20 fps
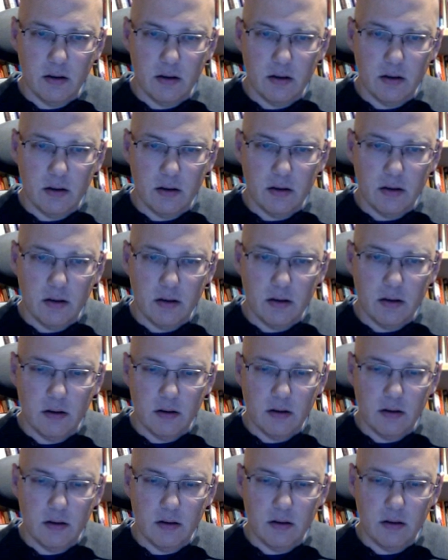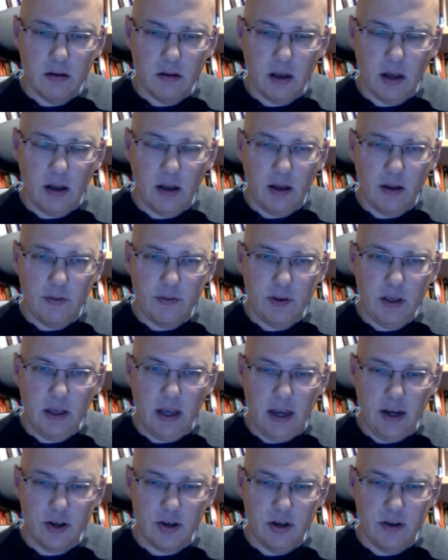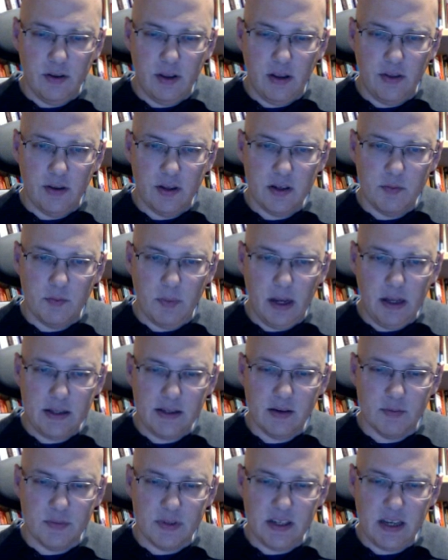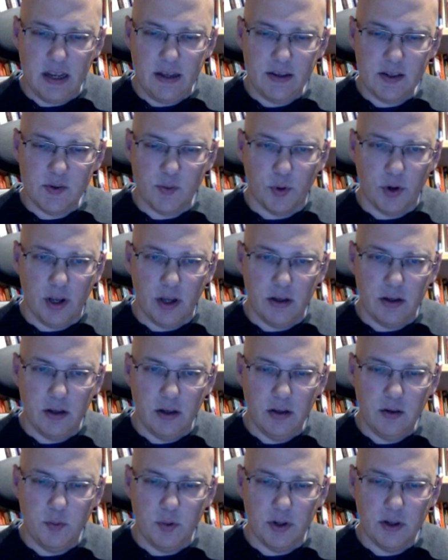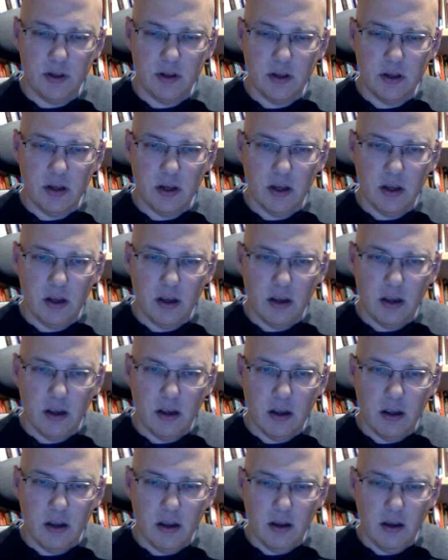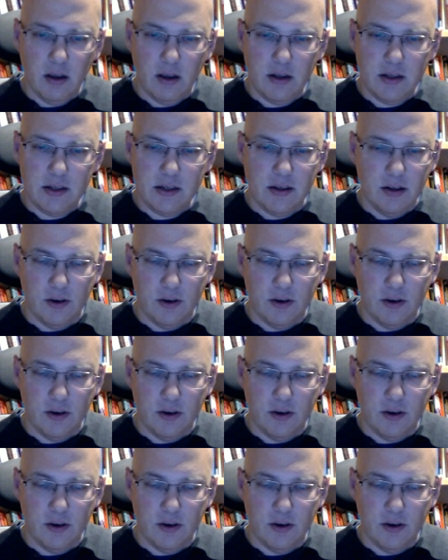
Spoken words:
I think actually that this made some sense what I did, but it's still